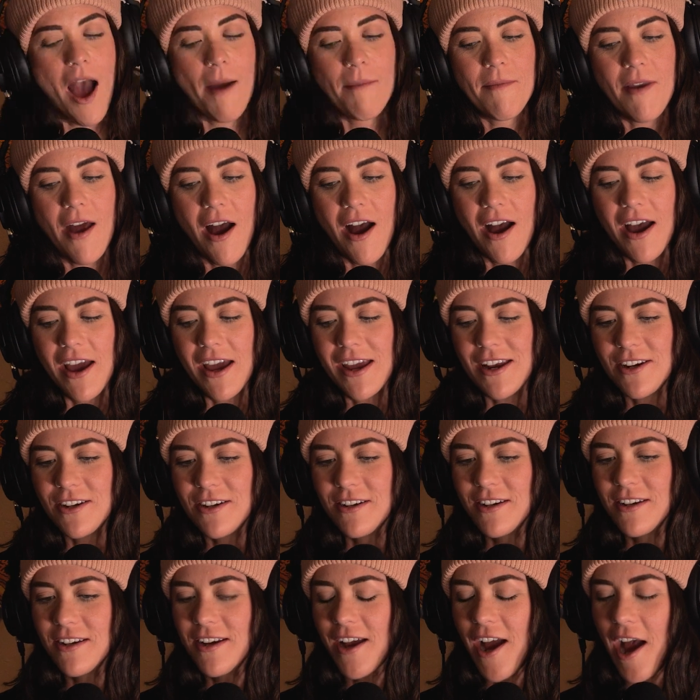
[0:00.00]
I'm not
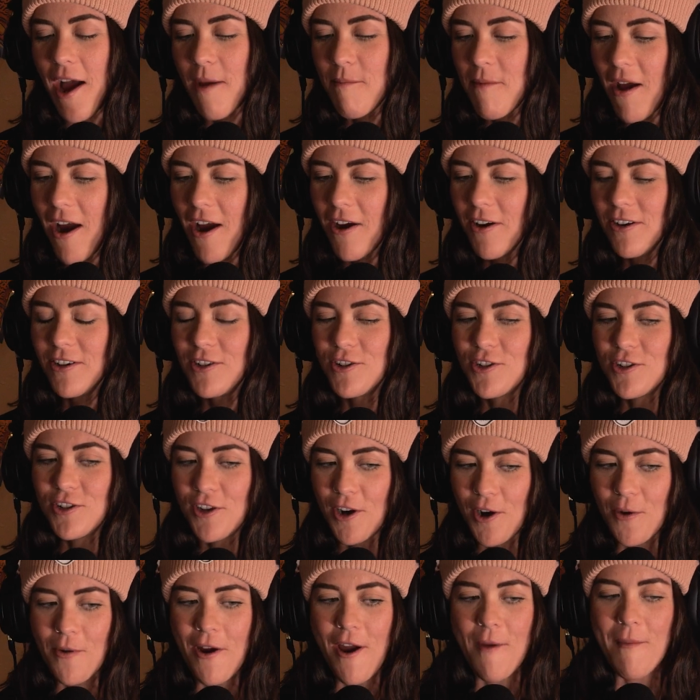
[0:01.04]

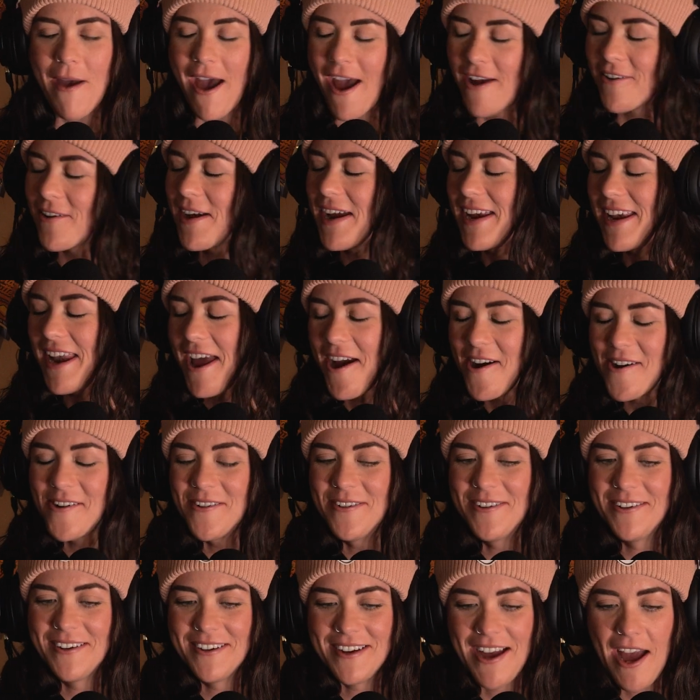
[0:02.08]
sure where I'm at right now.
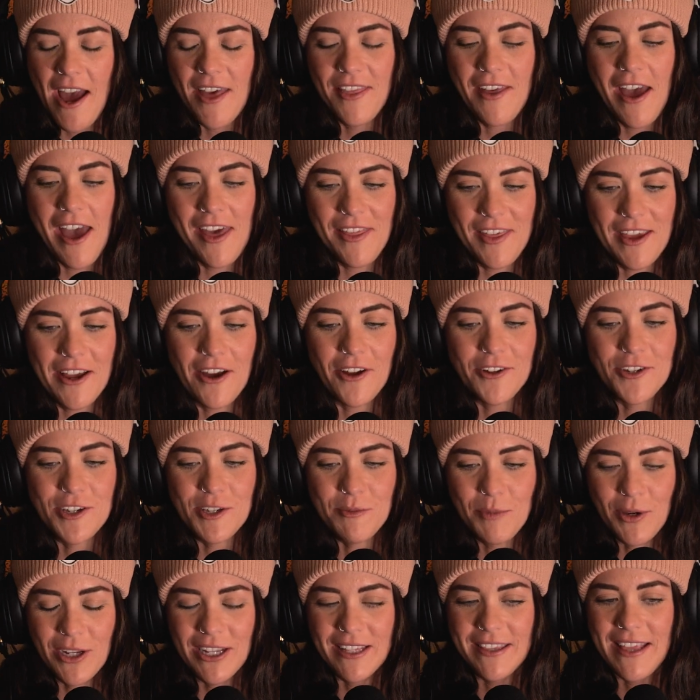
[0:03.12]
I think I'll
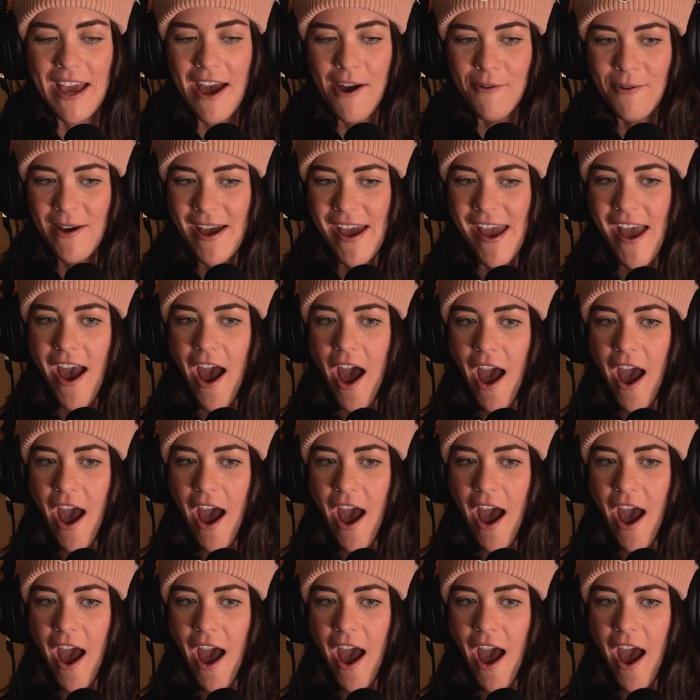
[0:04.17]
just put it that way.